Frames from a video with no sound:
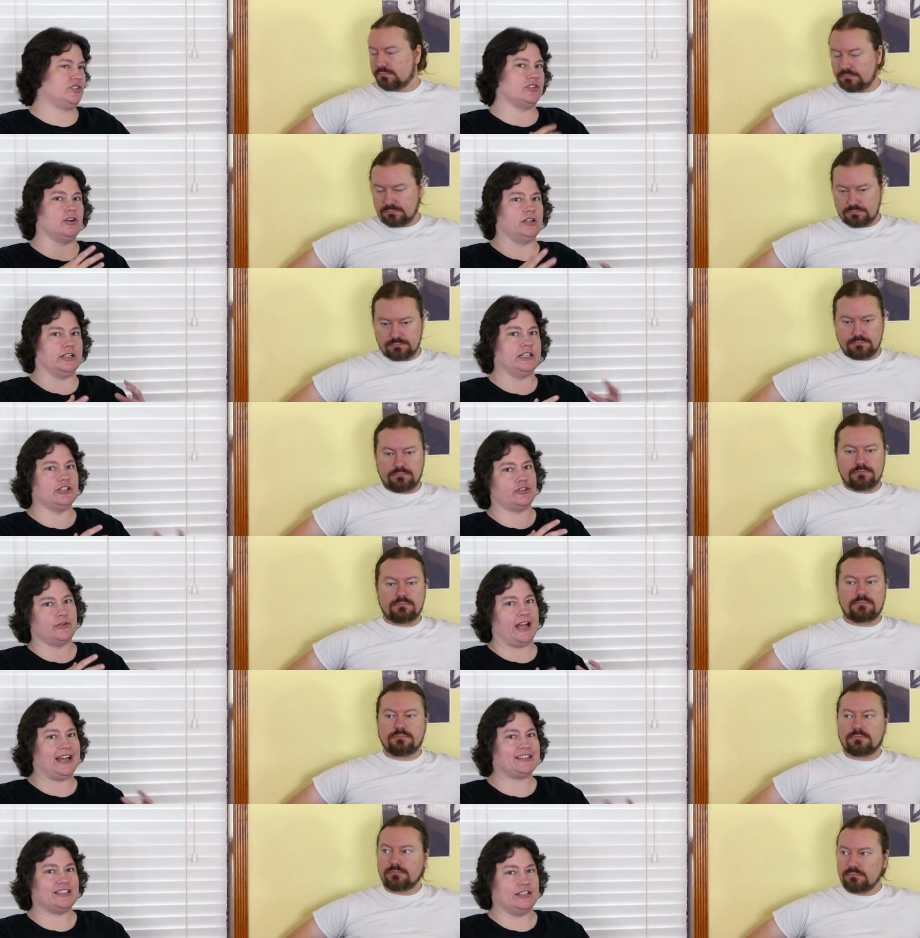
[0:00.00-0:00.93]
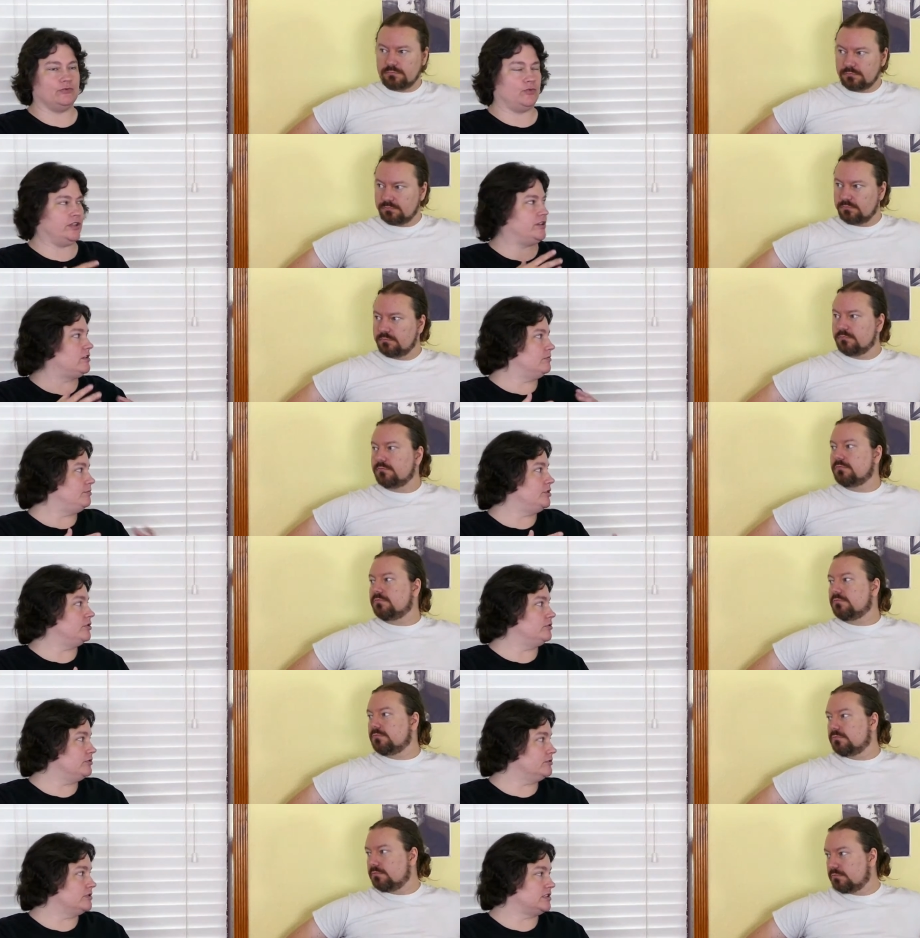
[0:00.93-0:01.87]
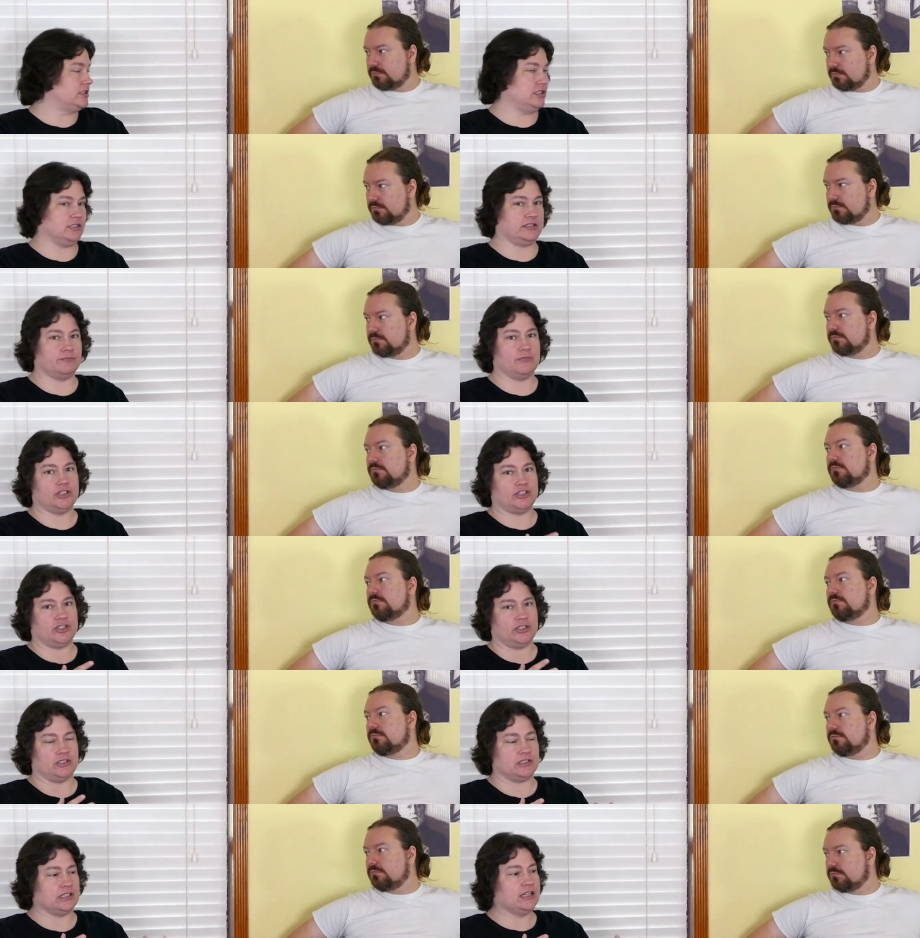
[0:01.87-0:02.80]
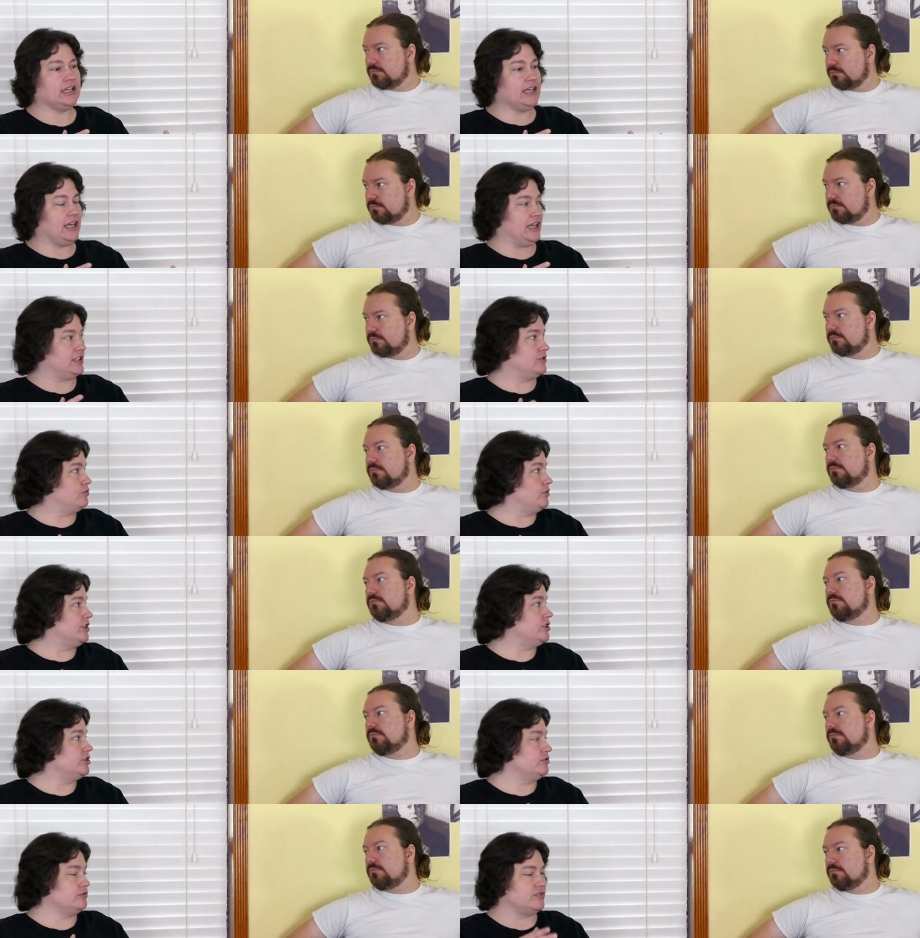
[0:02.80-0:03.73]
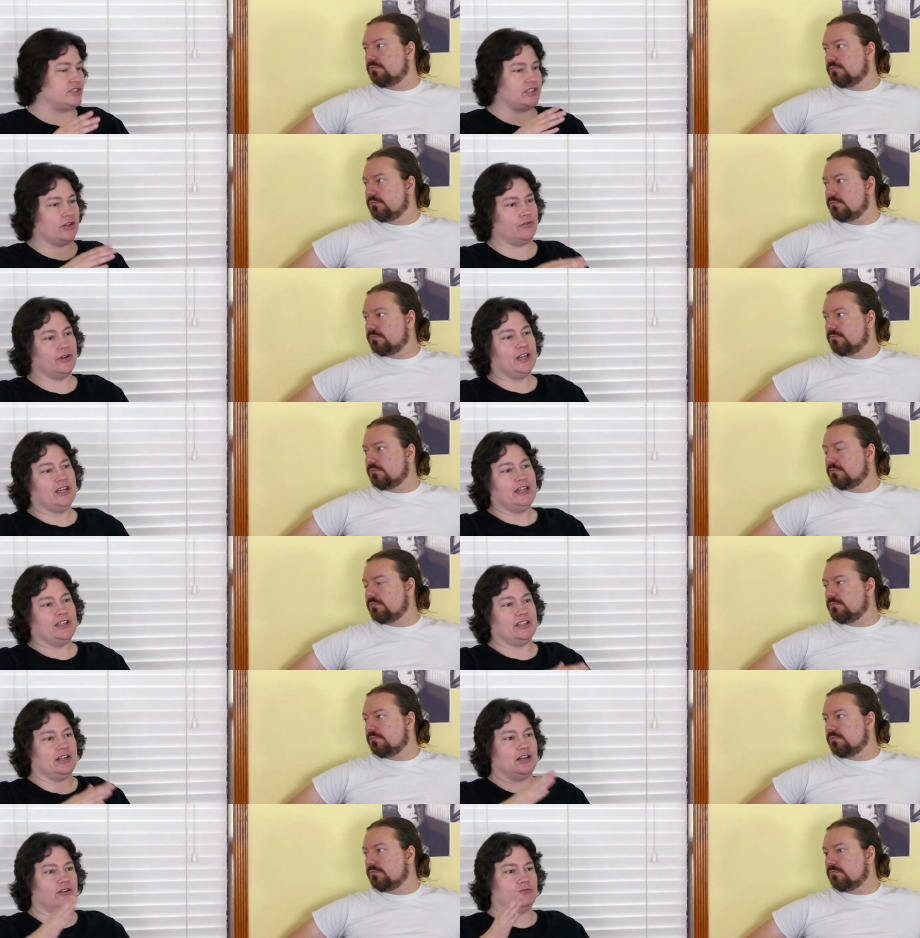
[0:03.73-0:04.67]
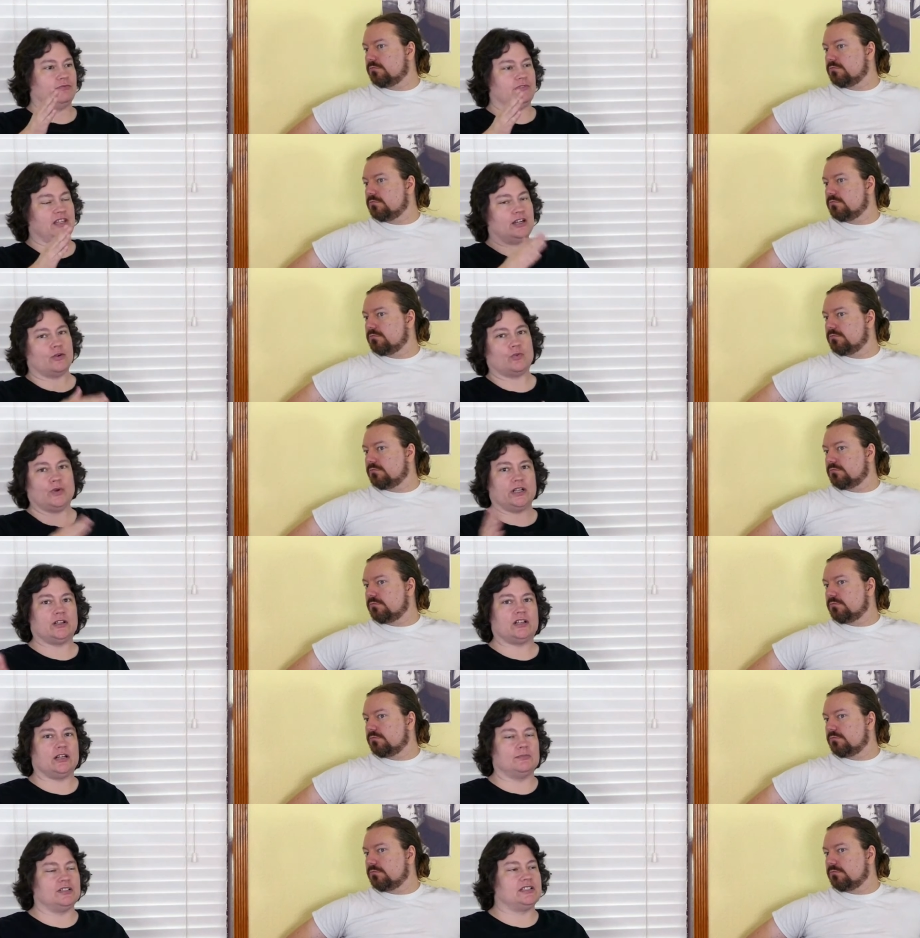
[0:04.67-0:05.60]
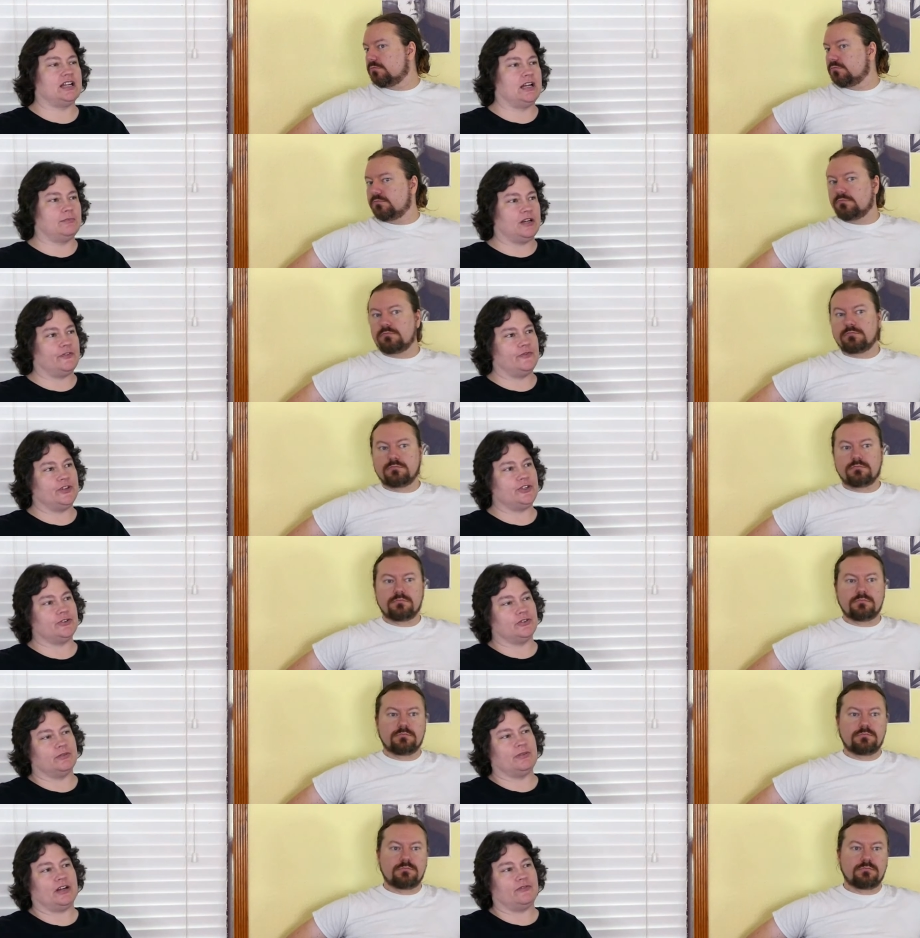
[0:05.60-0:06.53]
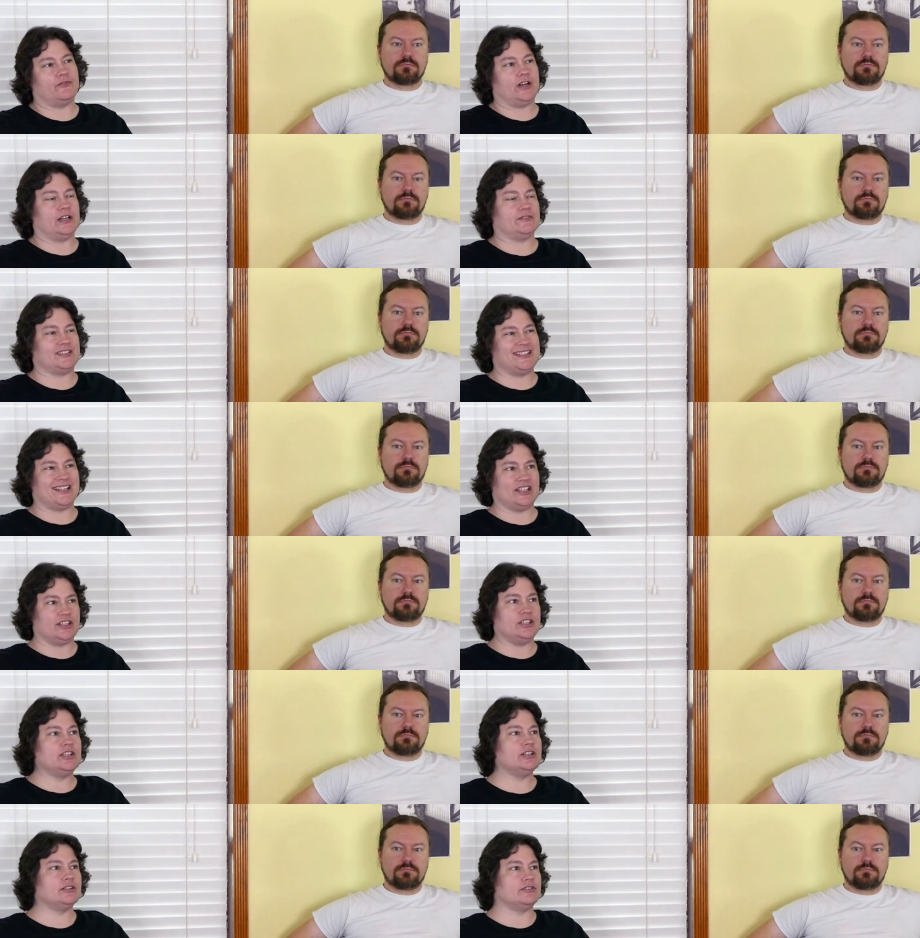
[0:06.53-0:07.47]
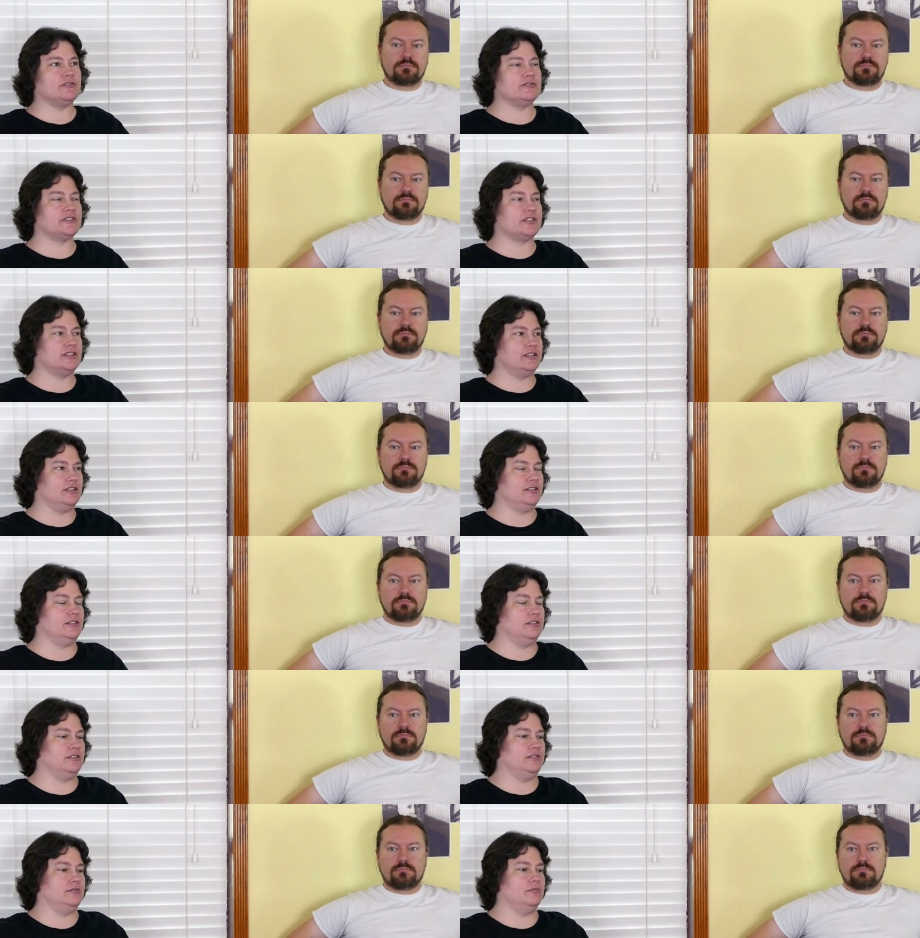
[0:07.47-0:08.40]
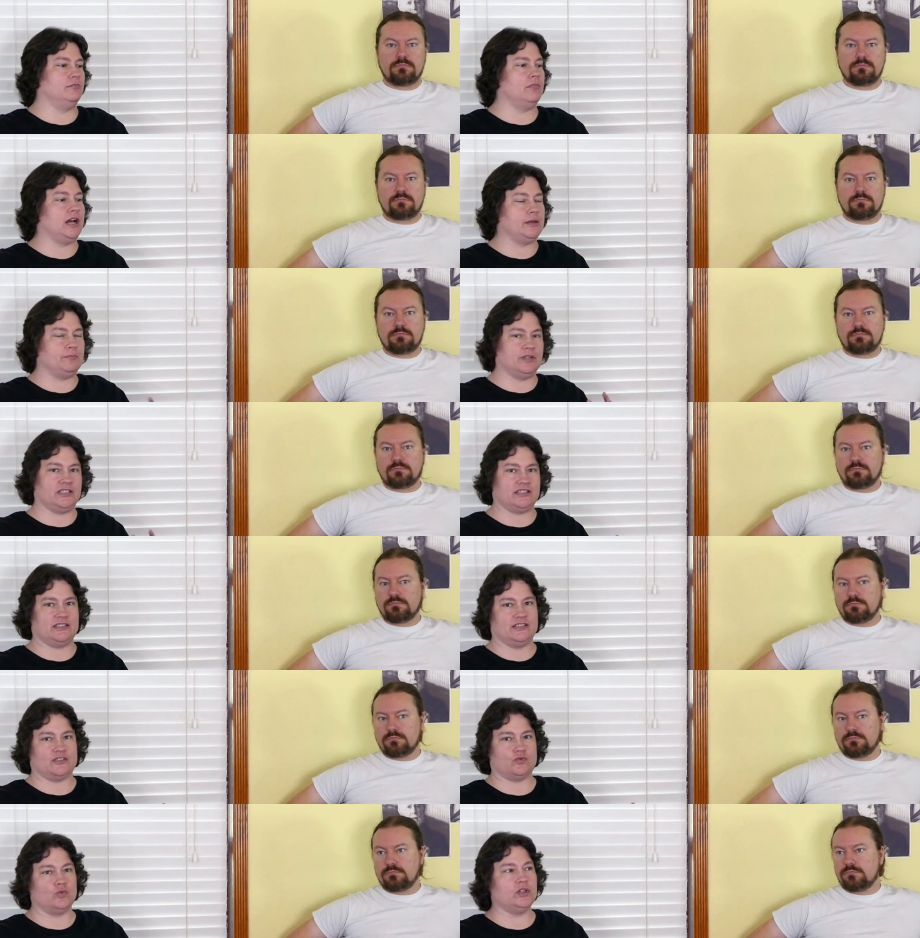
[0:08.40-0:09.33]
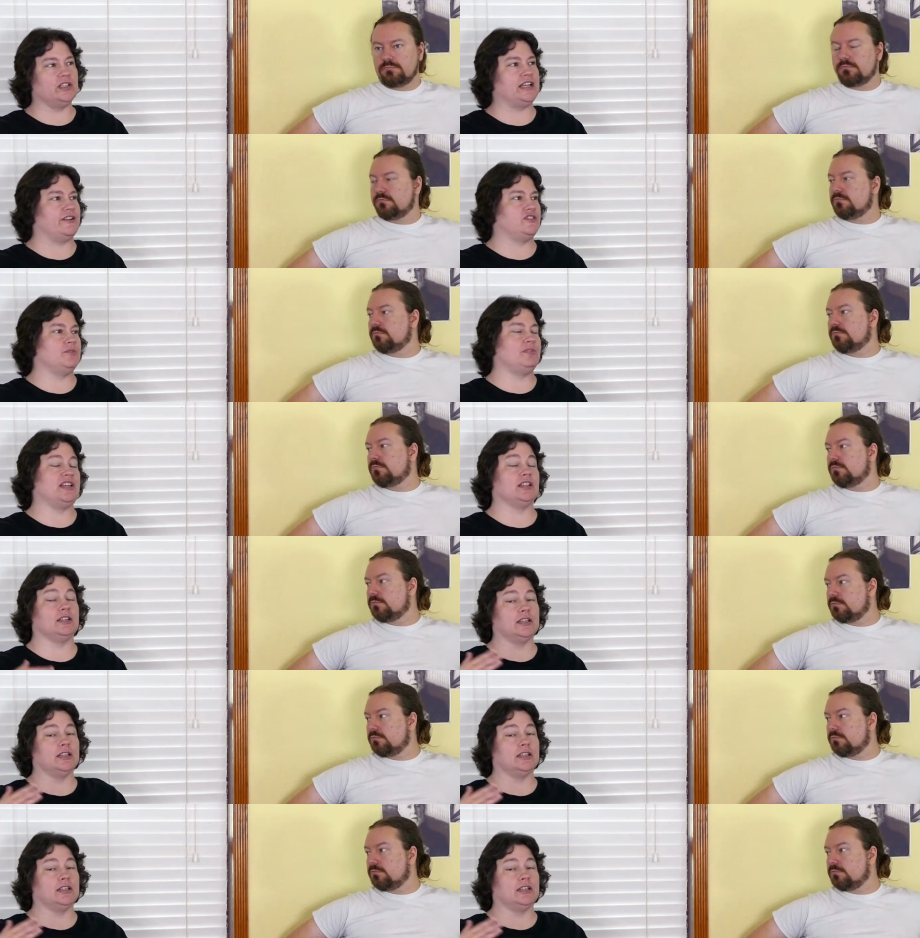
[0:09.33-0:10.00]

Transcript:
Speaker 1: started interacting with computers as much as, as we do. So, you know, there will come a time, I figure in about five to ten years, my business will have to be a